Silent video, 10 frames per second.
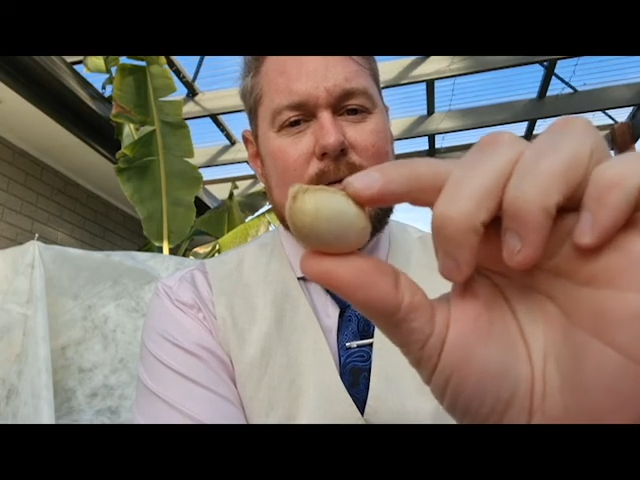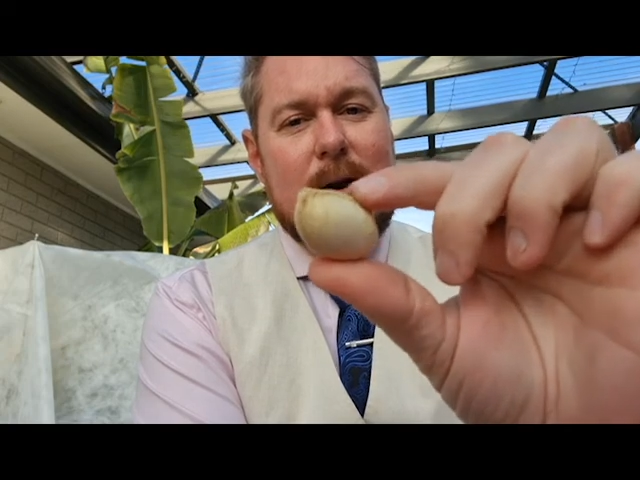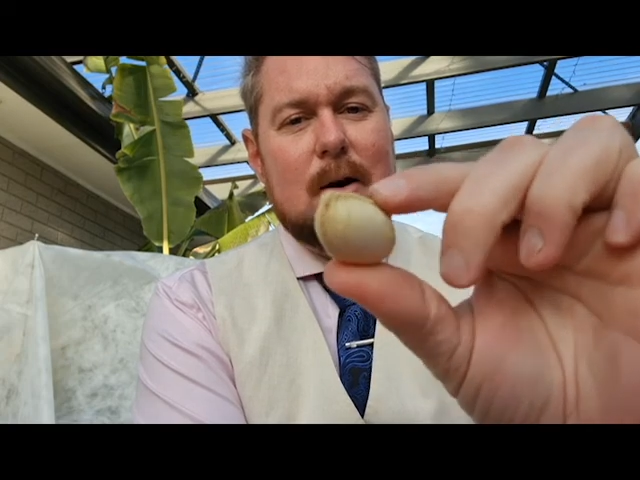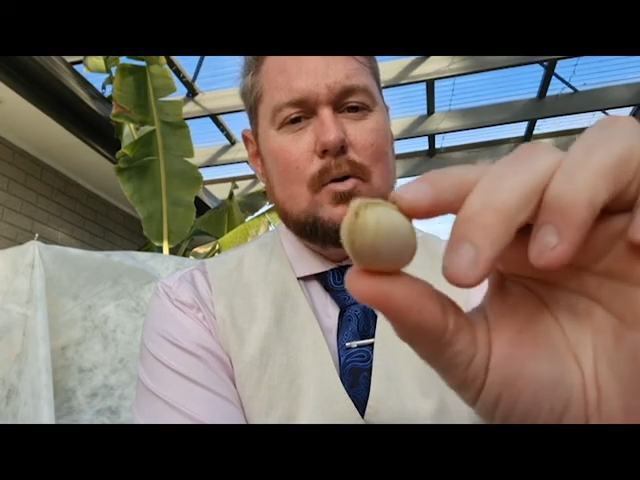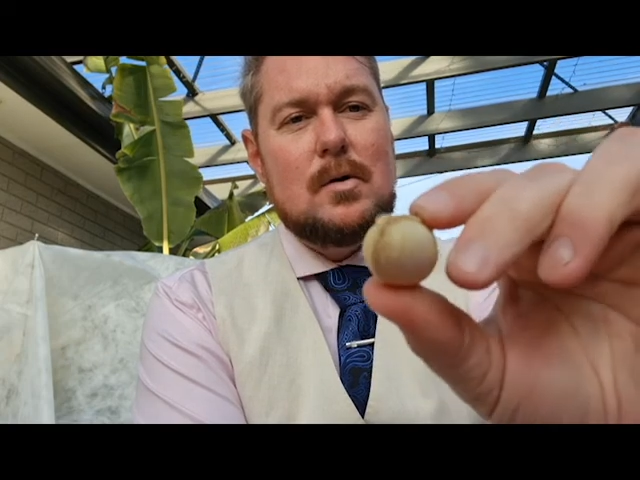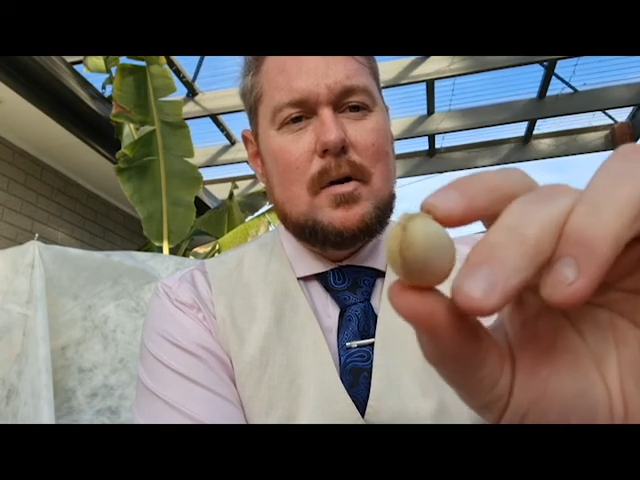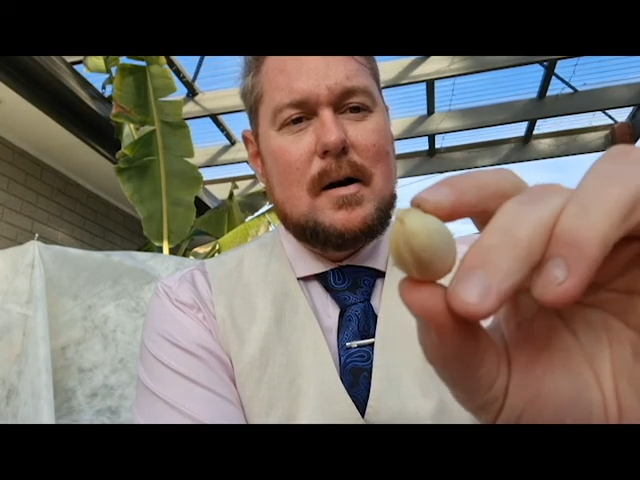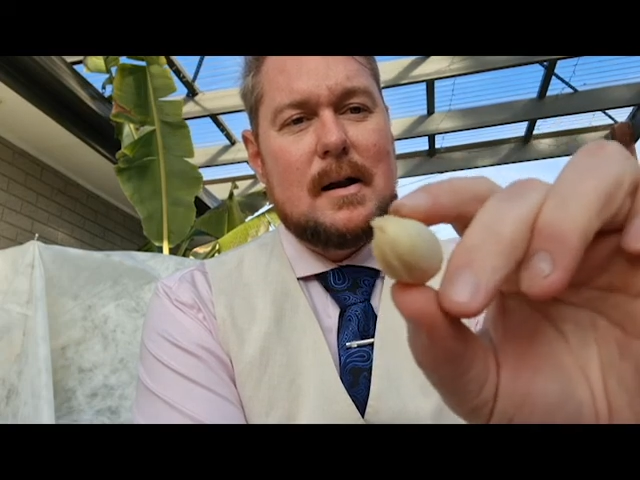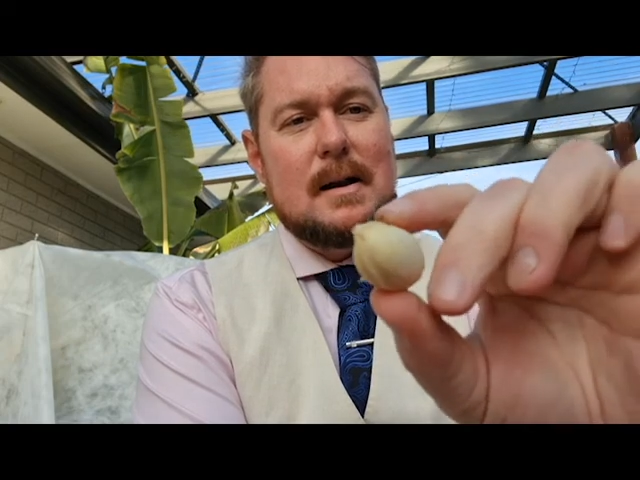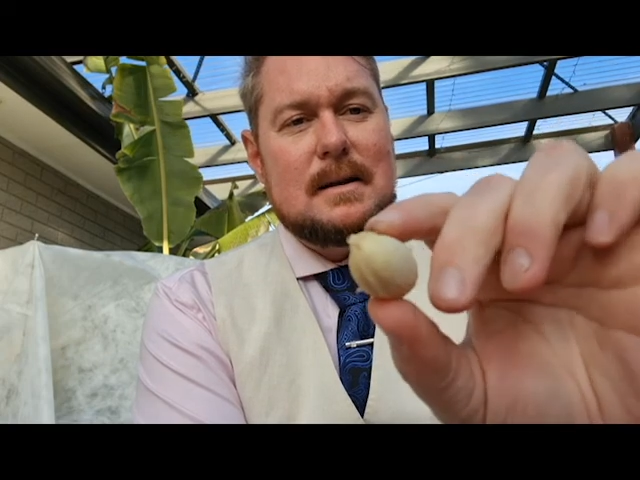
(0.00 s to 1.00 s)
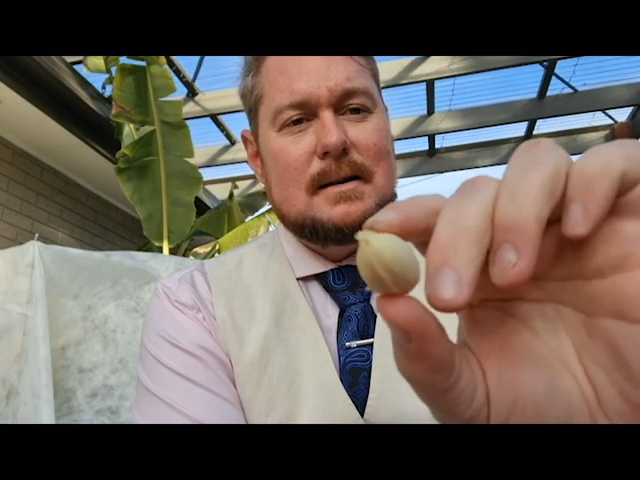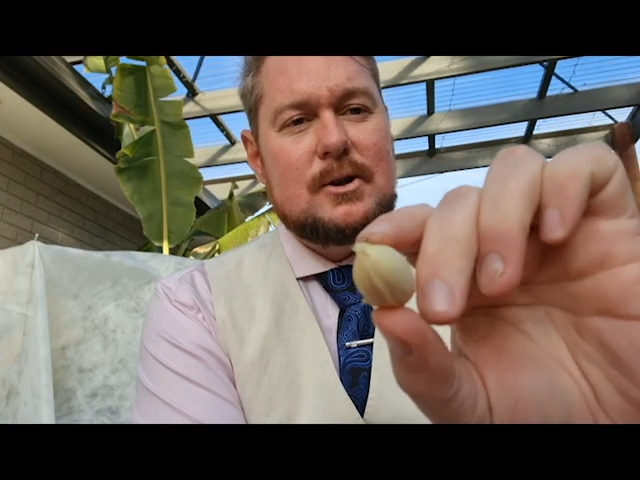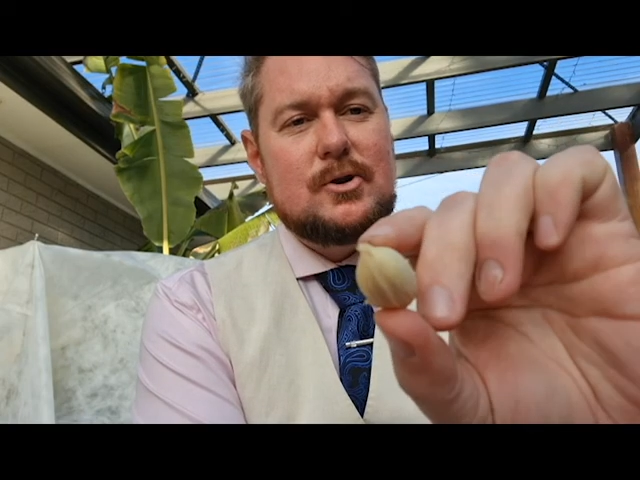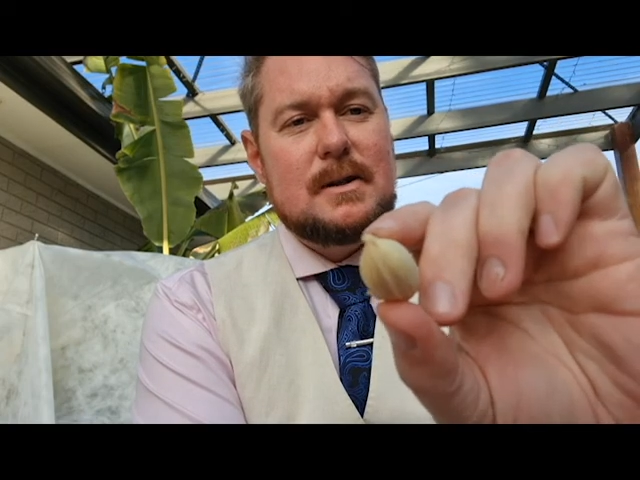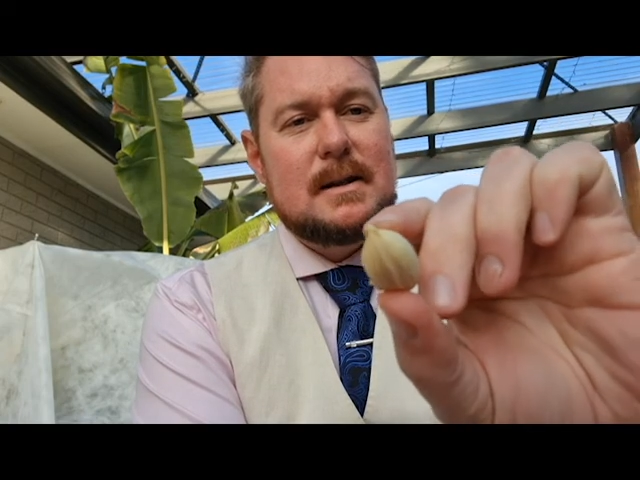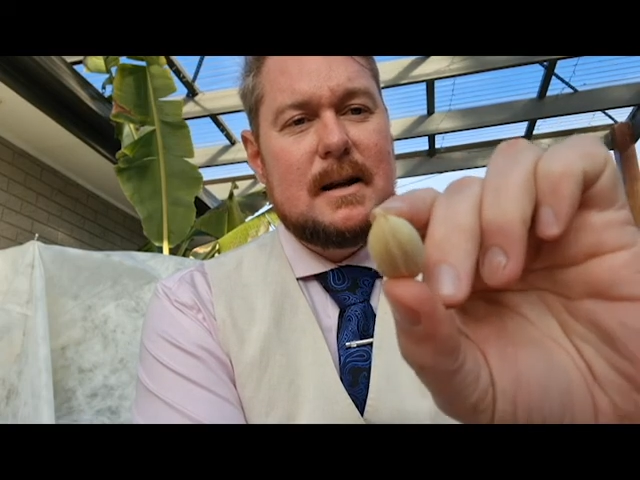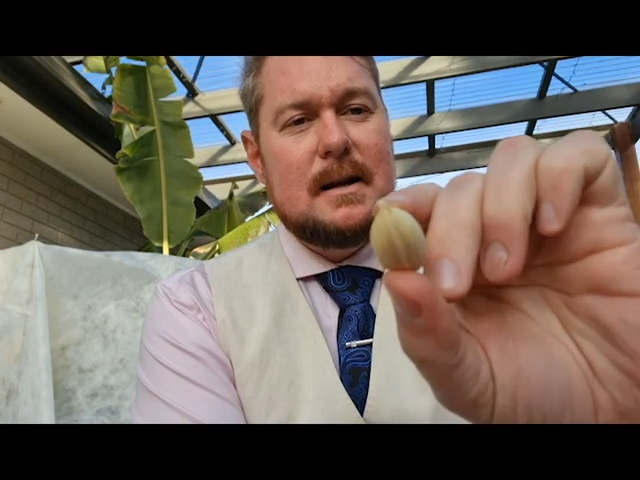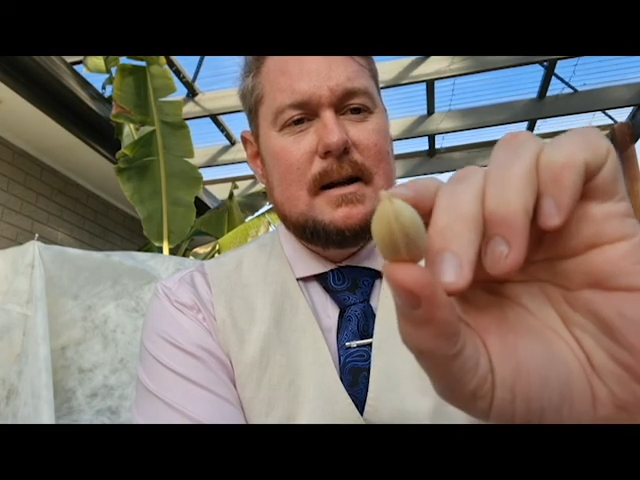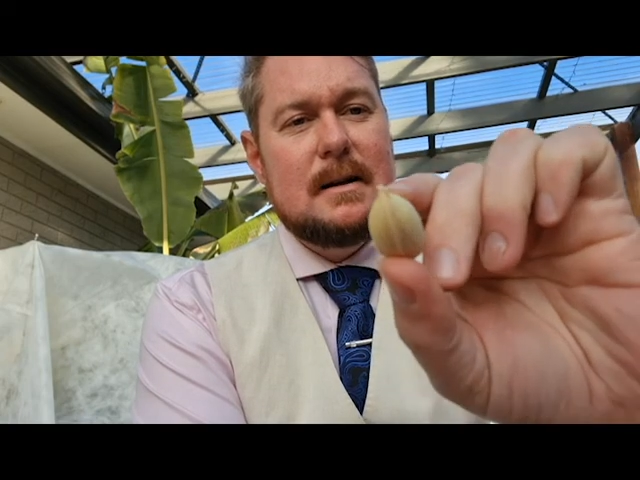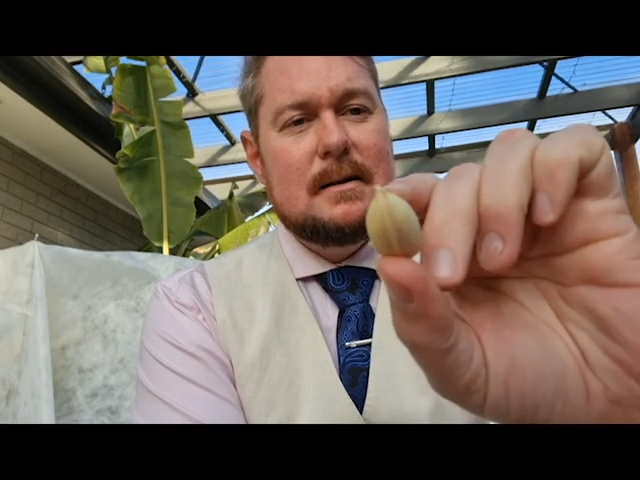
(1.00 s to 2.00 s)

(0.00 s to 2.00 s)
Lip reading: They look like a citrus seed,